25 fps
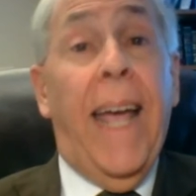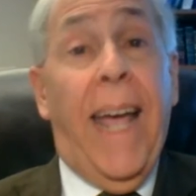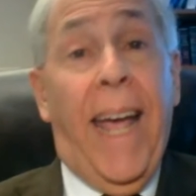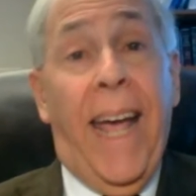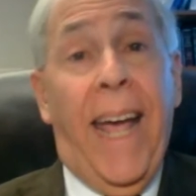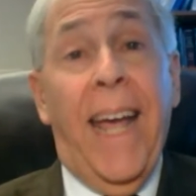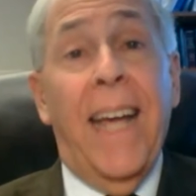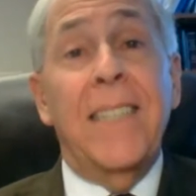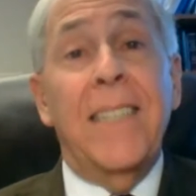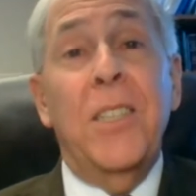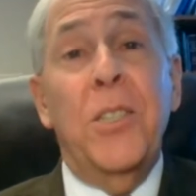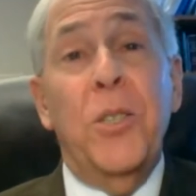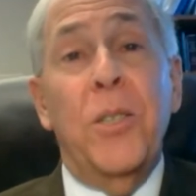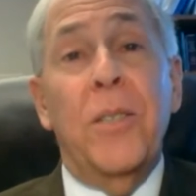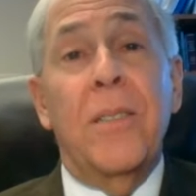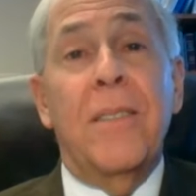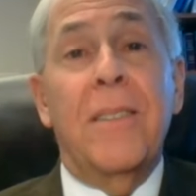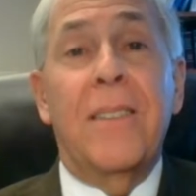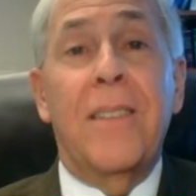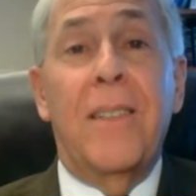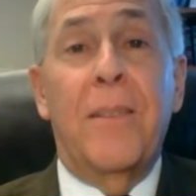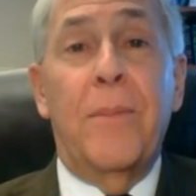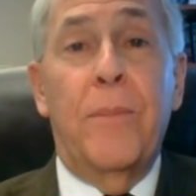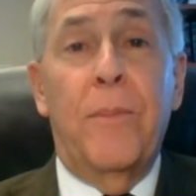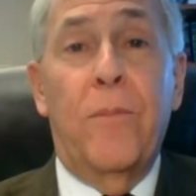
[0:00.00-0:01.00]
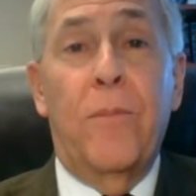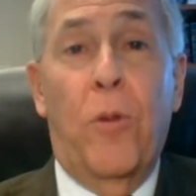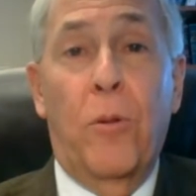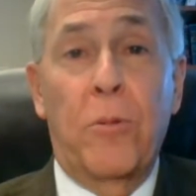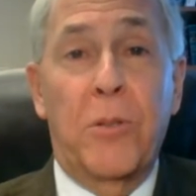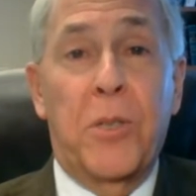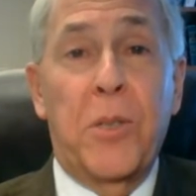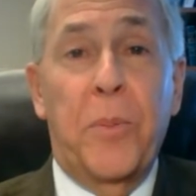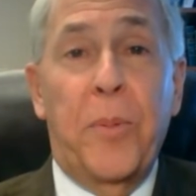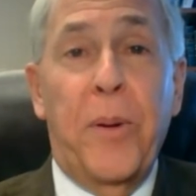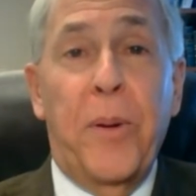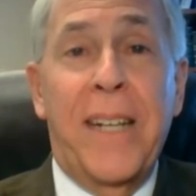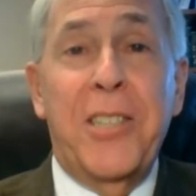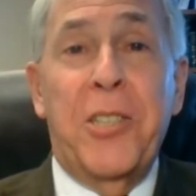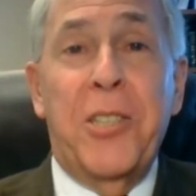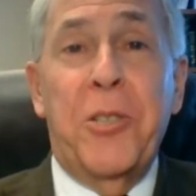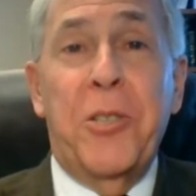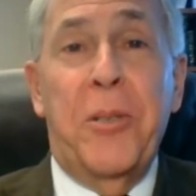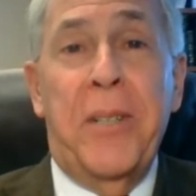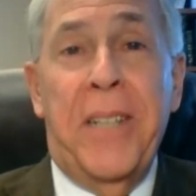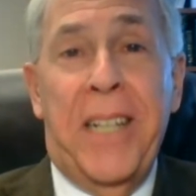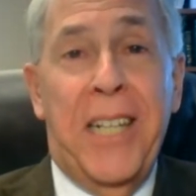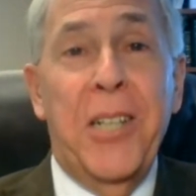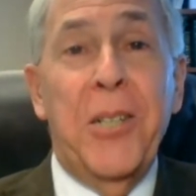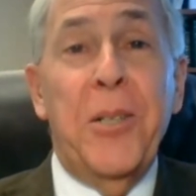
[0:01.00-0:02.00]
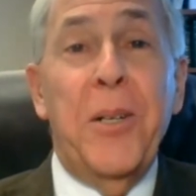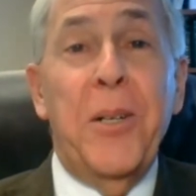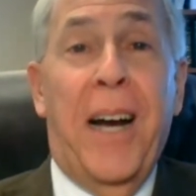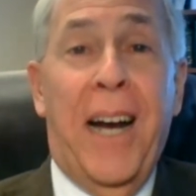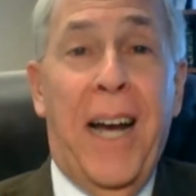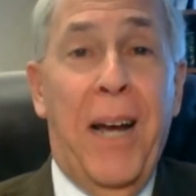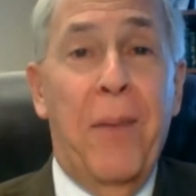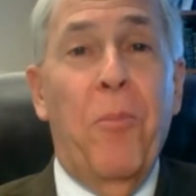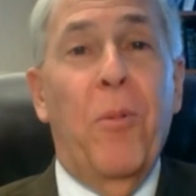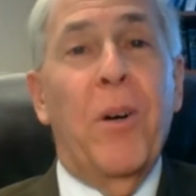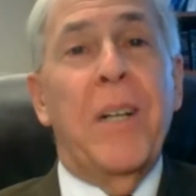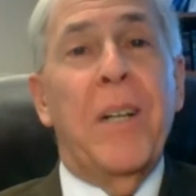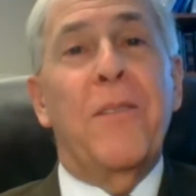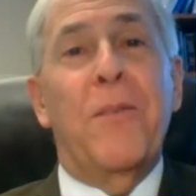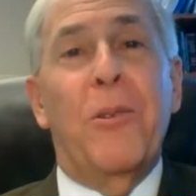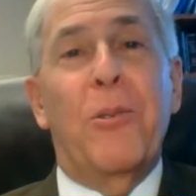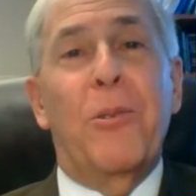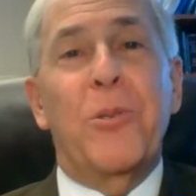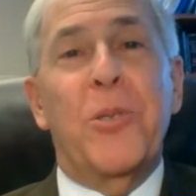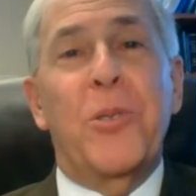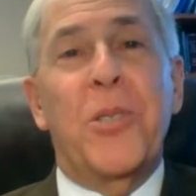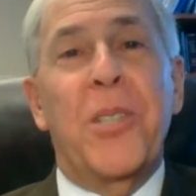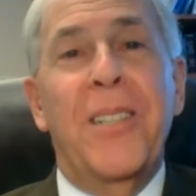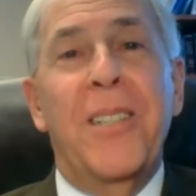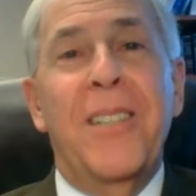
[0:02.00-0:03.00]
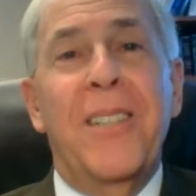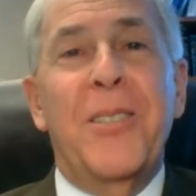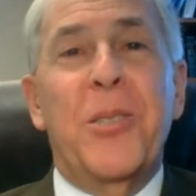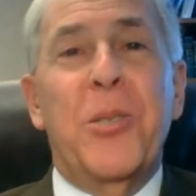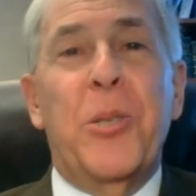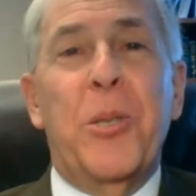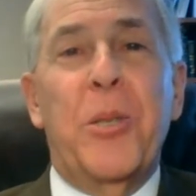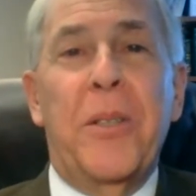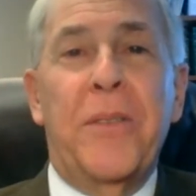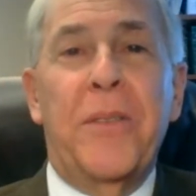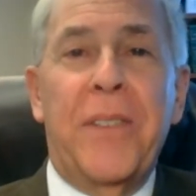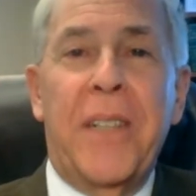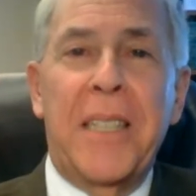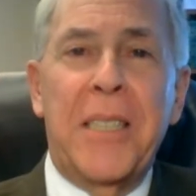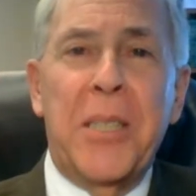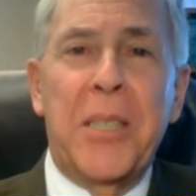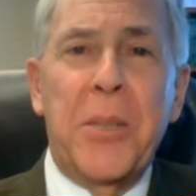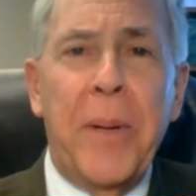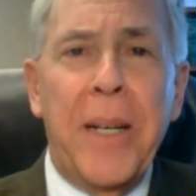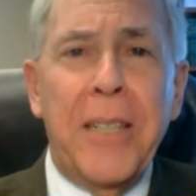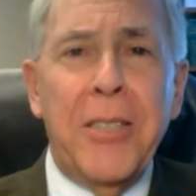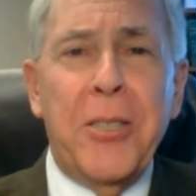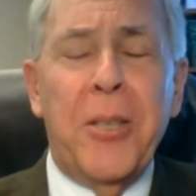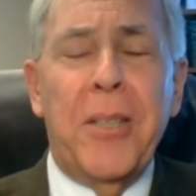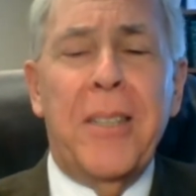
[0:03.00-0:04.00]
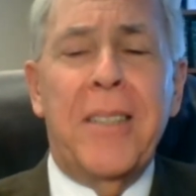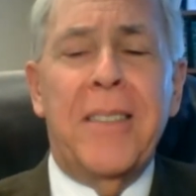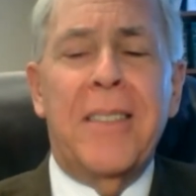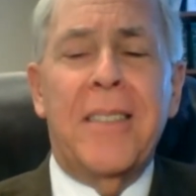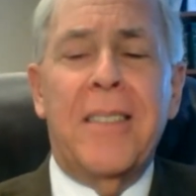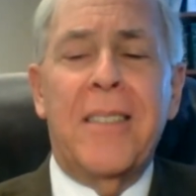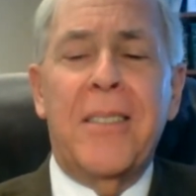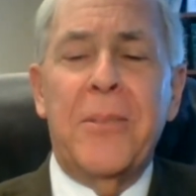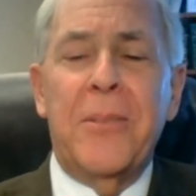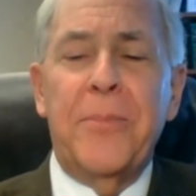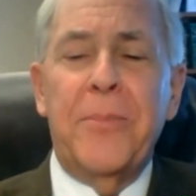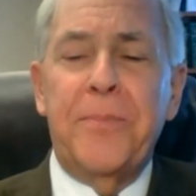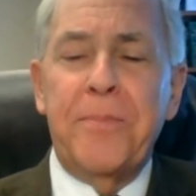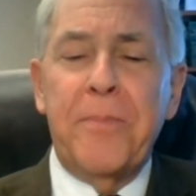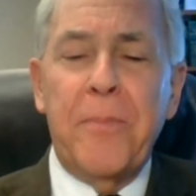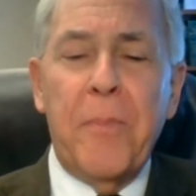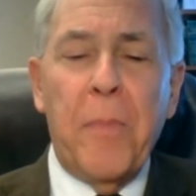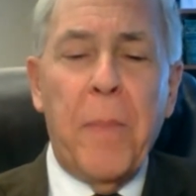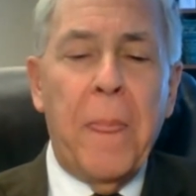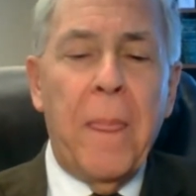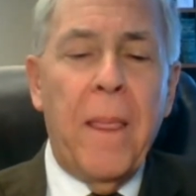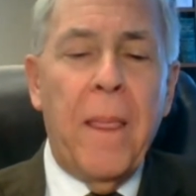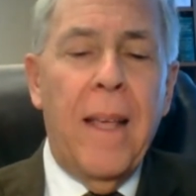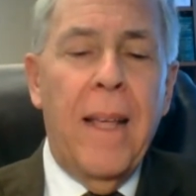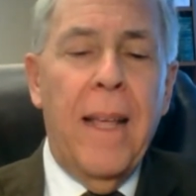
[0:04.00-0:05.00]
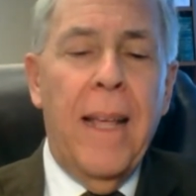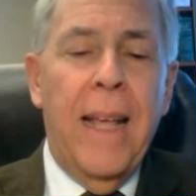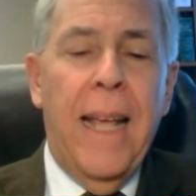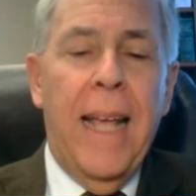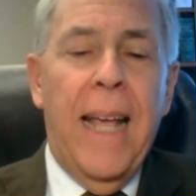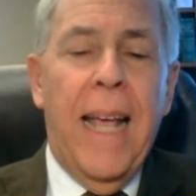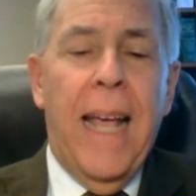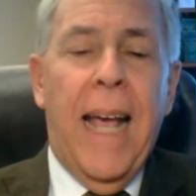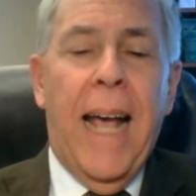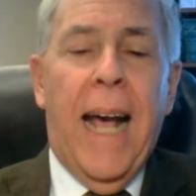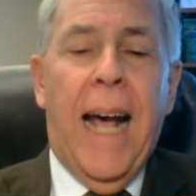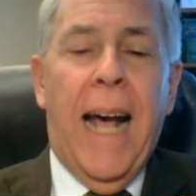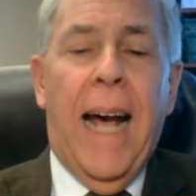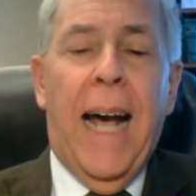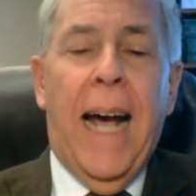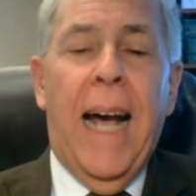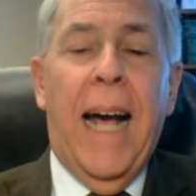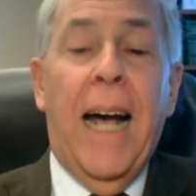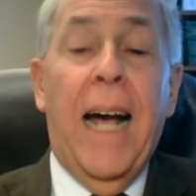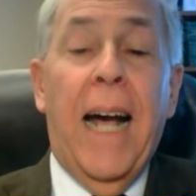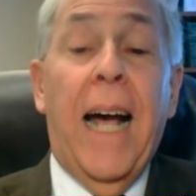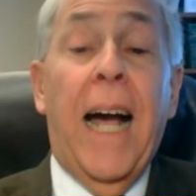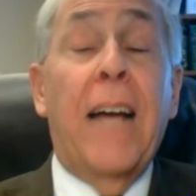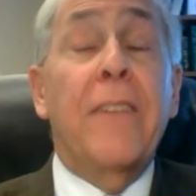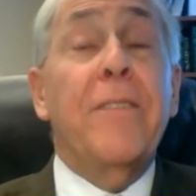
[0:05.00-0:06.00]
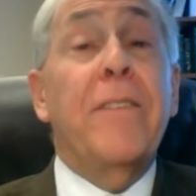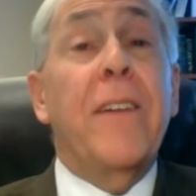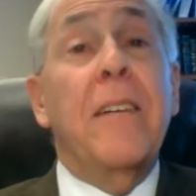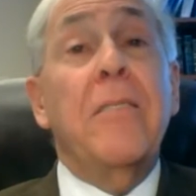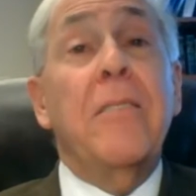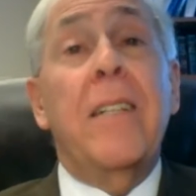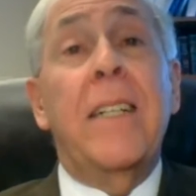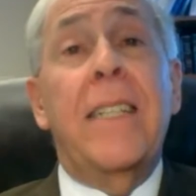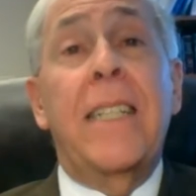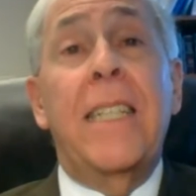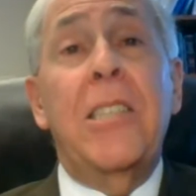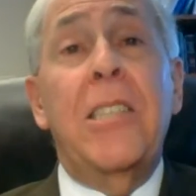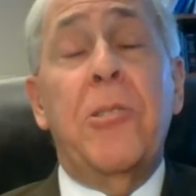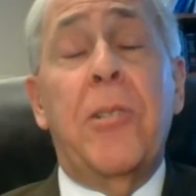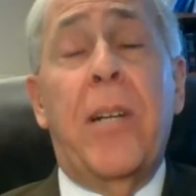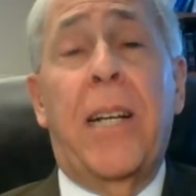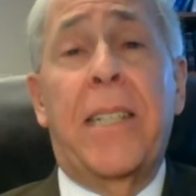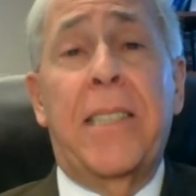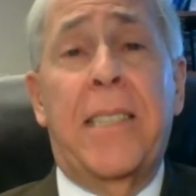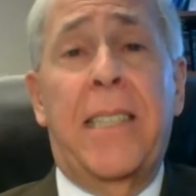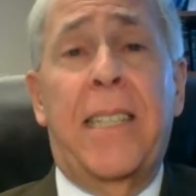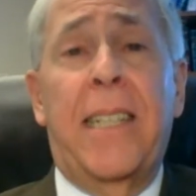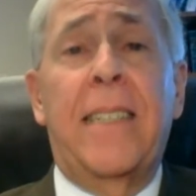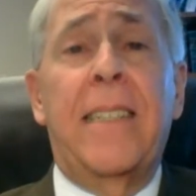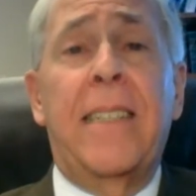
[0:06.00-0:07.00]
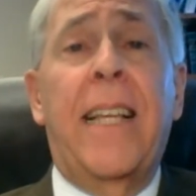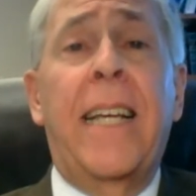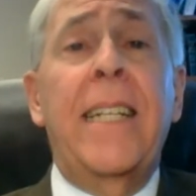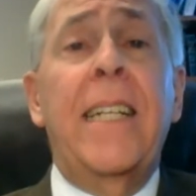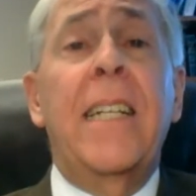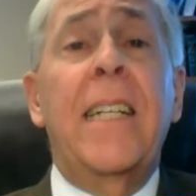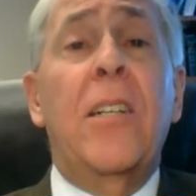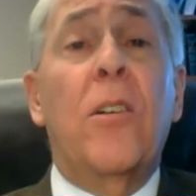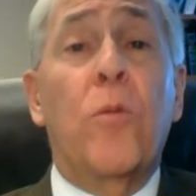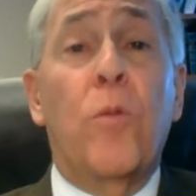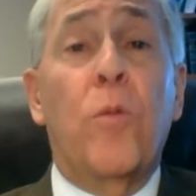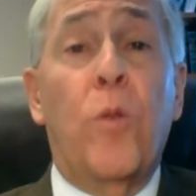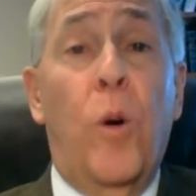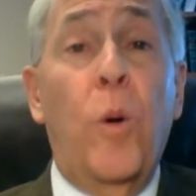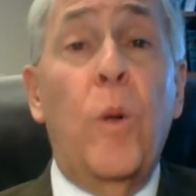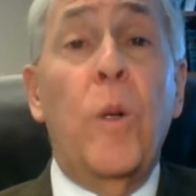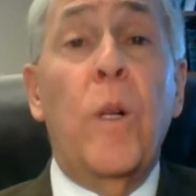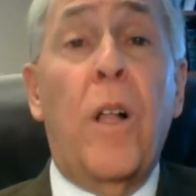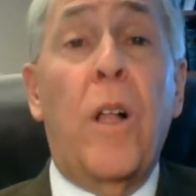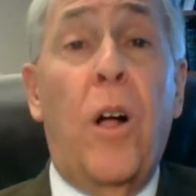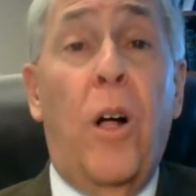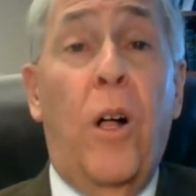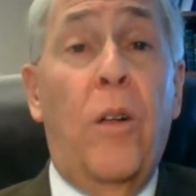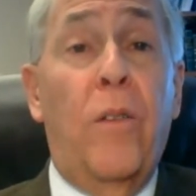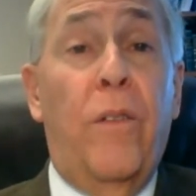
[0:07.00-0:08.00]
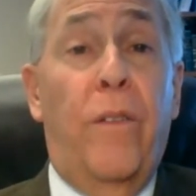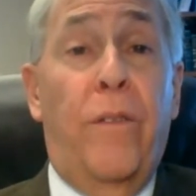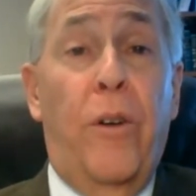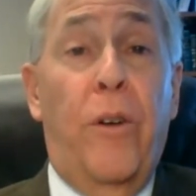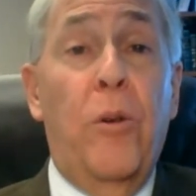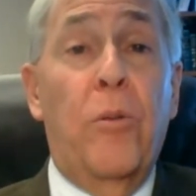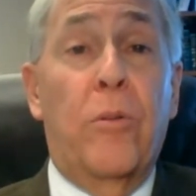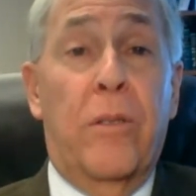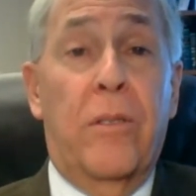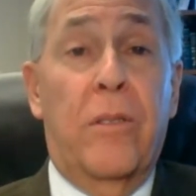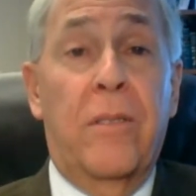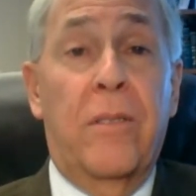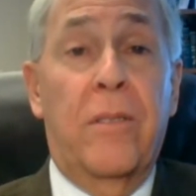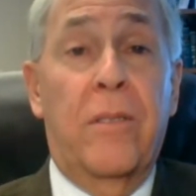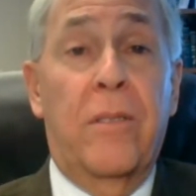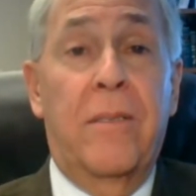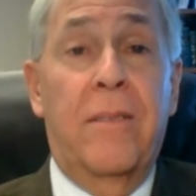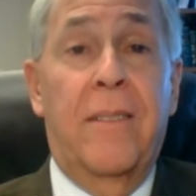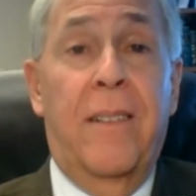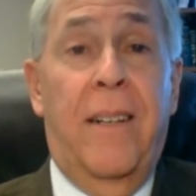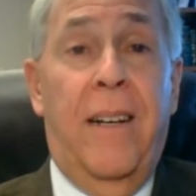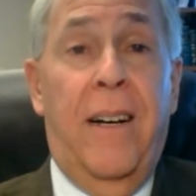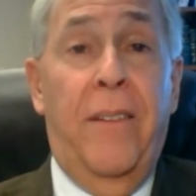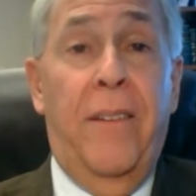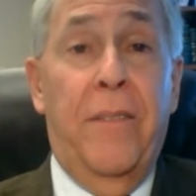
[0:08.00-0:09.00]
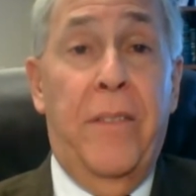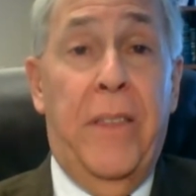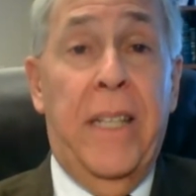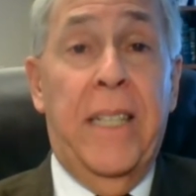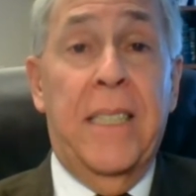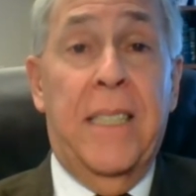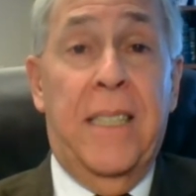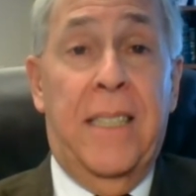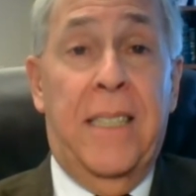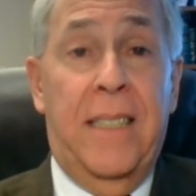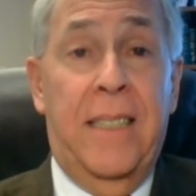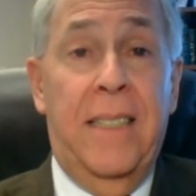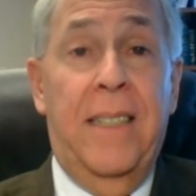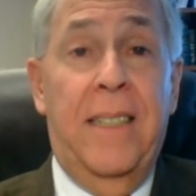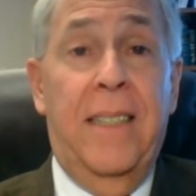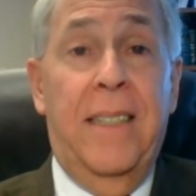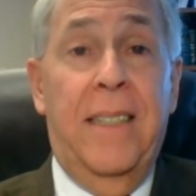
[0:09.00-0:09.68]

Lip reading: And won't surprise you to hear, I'm one of those certified specialists. I found it interesting. They did a roll call vote of this